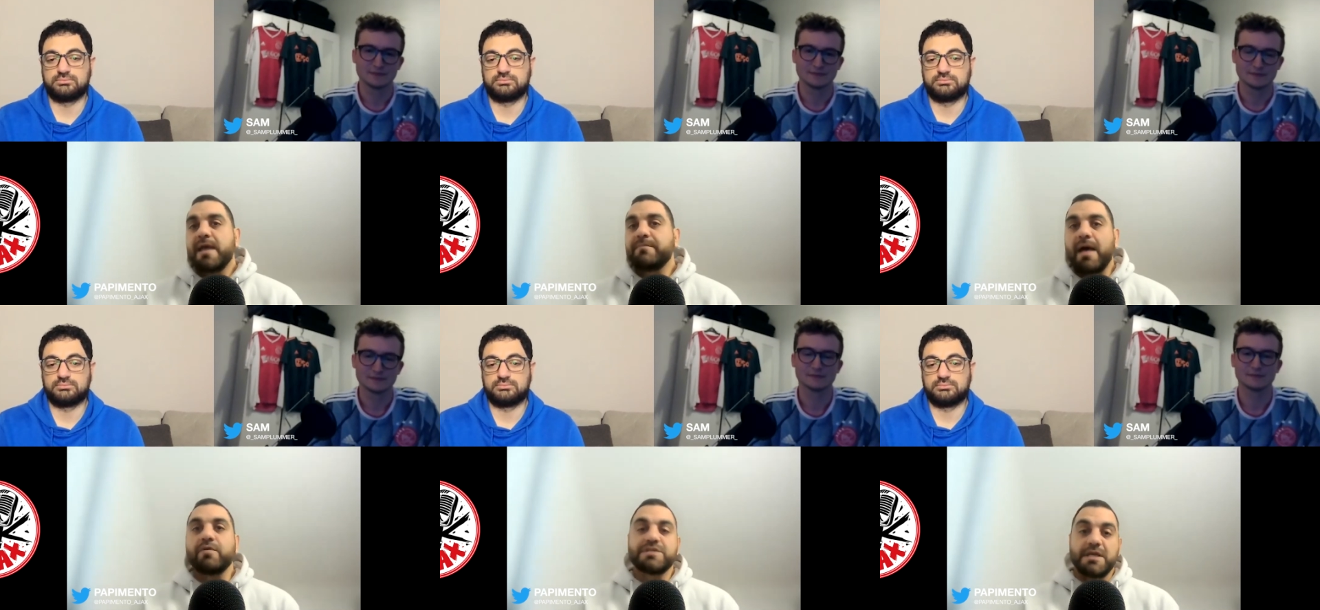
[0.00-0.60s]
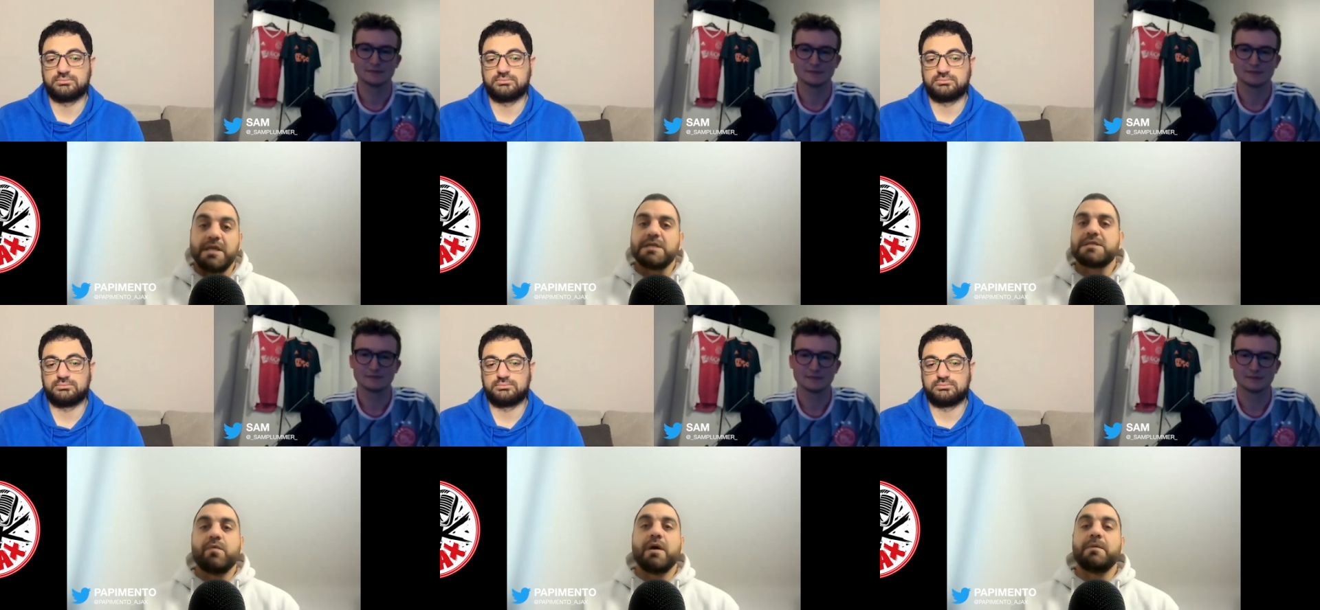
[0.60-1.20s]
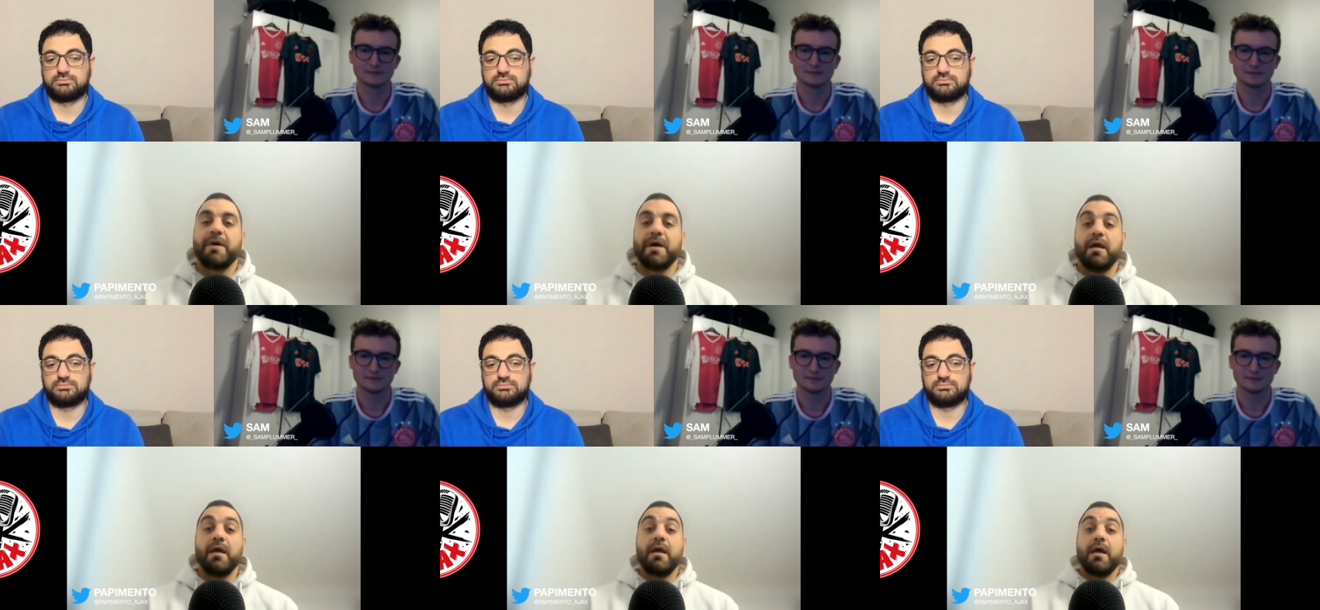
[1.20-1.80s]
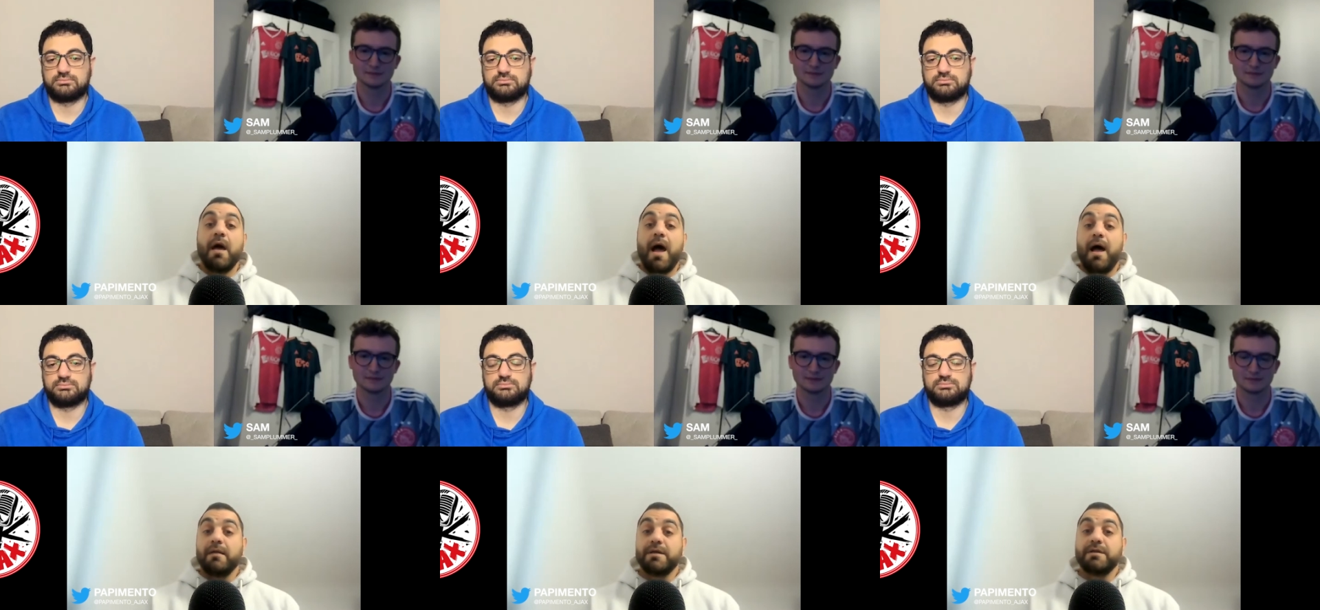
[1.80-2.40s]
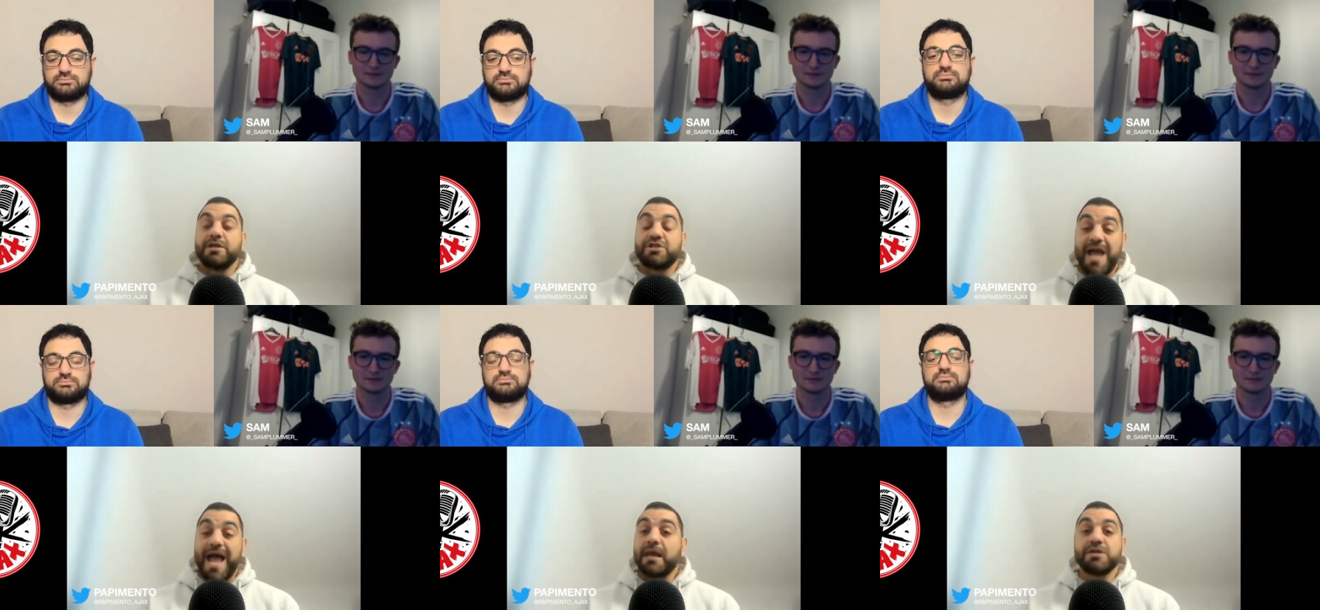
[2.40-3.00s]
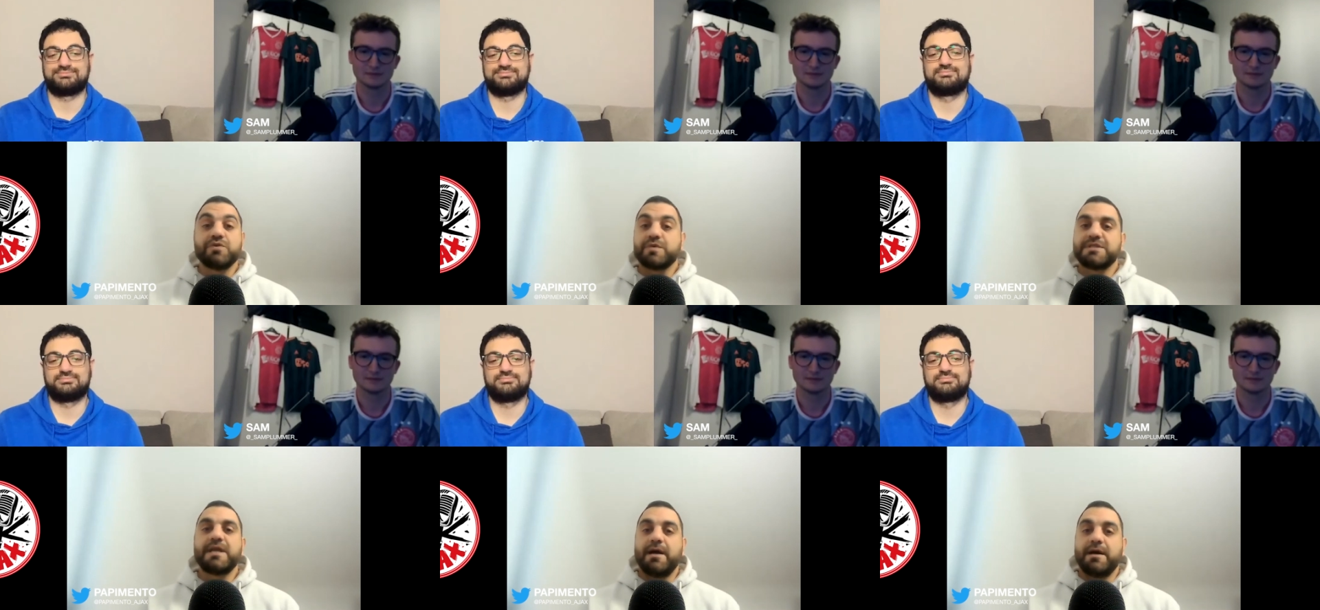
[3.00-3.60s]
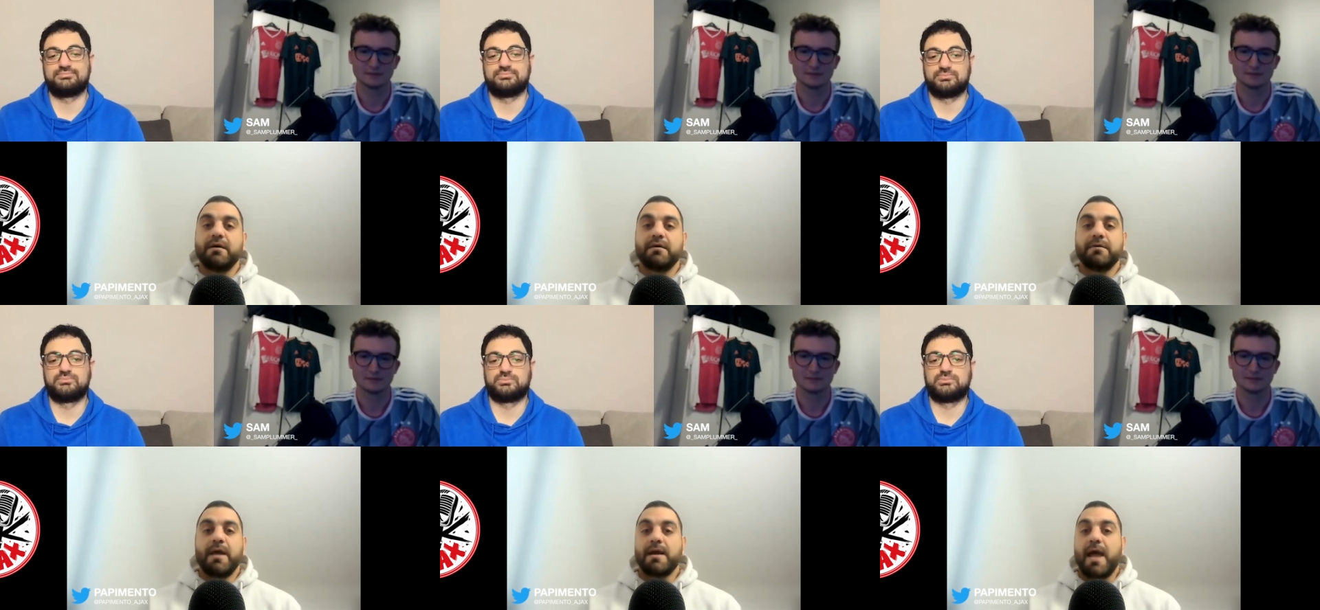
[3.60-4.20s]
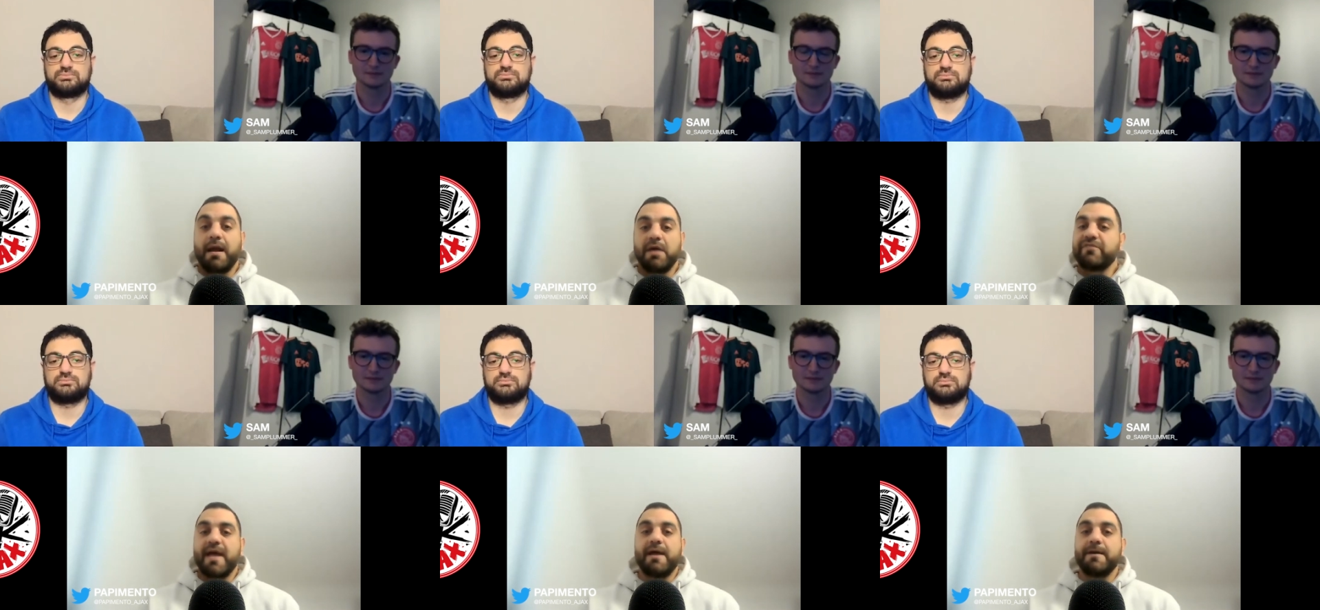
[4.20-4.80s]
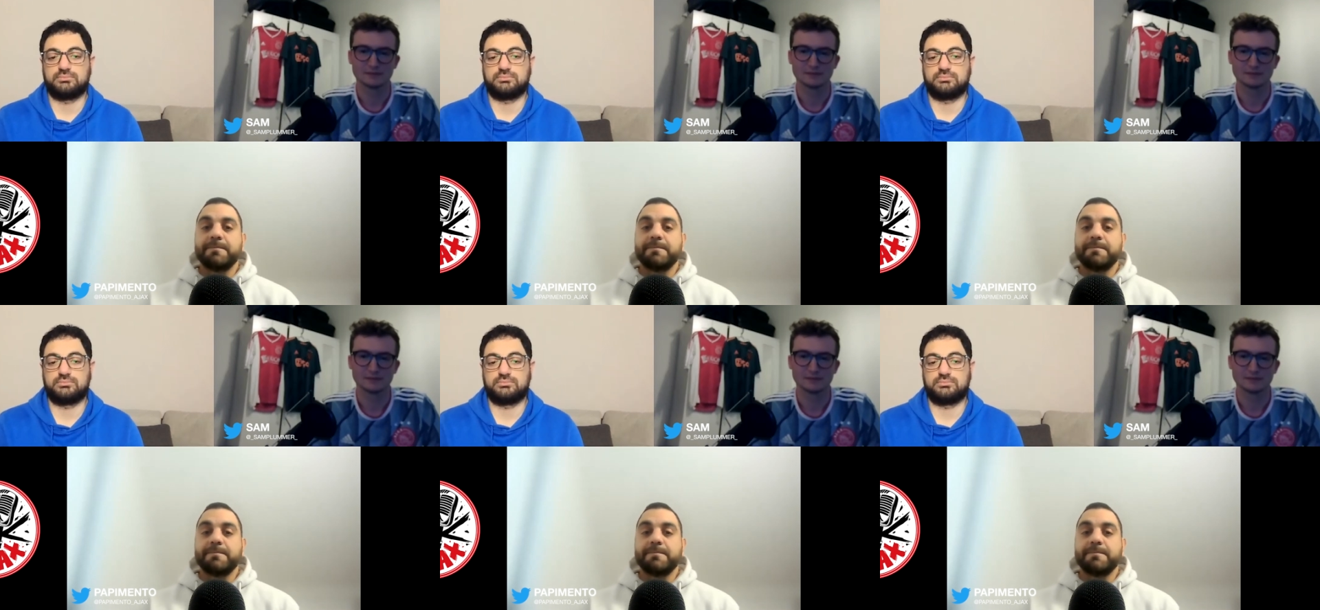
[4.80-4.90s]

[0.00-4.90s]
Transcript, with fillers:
Speaker 1: That was an easy one, but uh, the the challenge was there, and I love that.